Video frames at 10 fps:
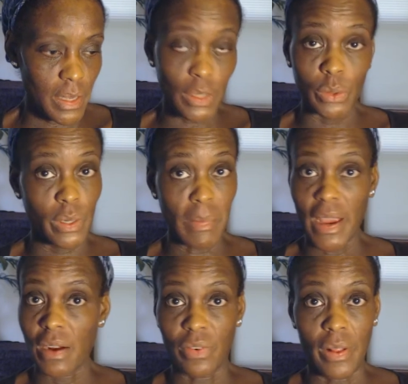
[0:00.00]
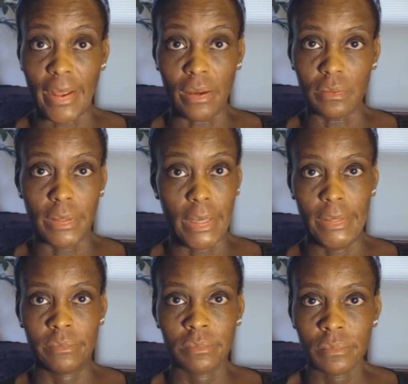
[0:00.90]
including my hair falling out
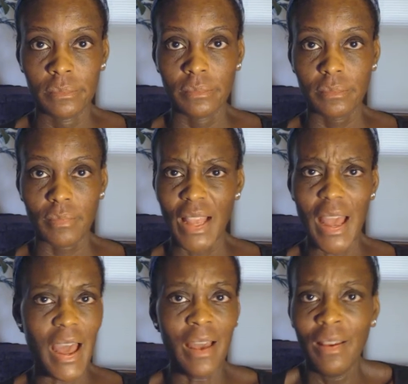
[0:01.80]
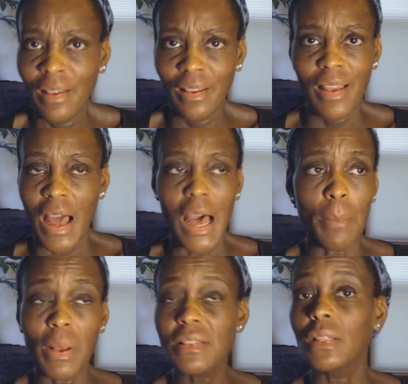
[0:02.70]
again.
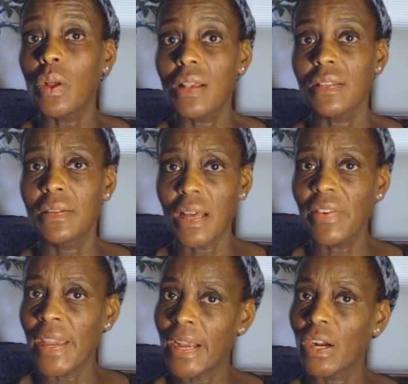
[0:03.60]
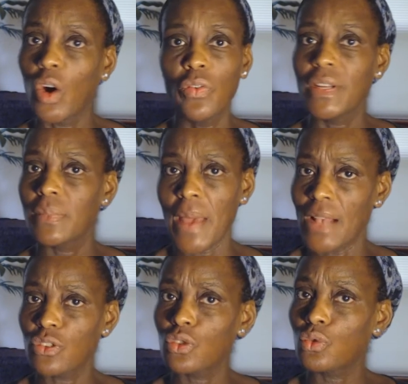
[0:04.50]
I must have lost enough hair over these
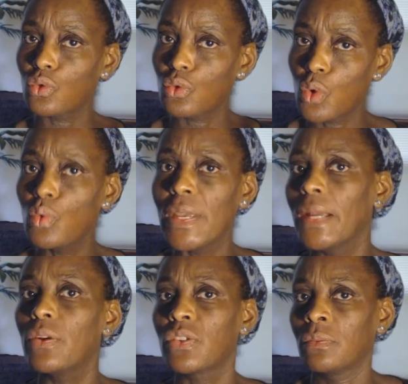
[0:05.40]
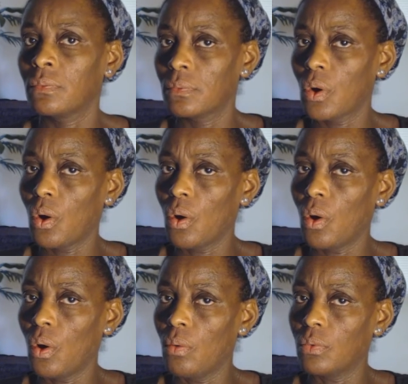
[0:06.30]
past 2 years and
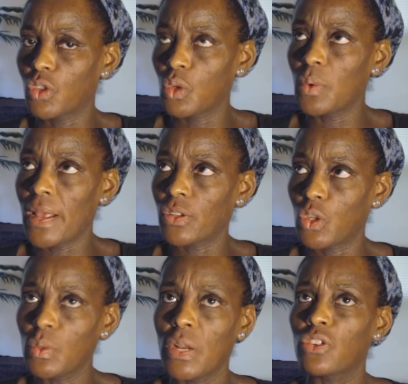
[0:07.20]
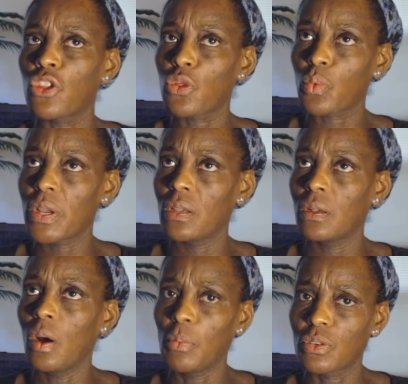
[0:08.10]
2 years and
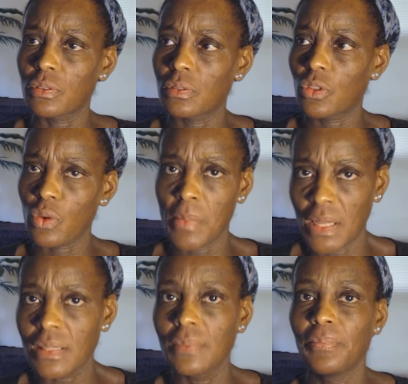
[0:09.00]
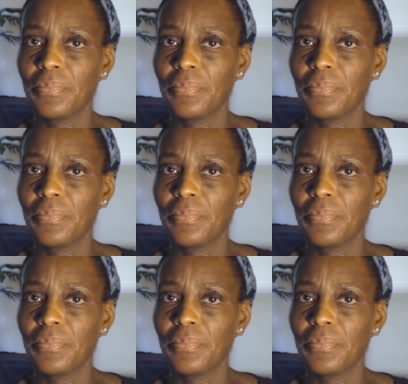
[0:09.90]
almost 3 months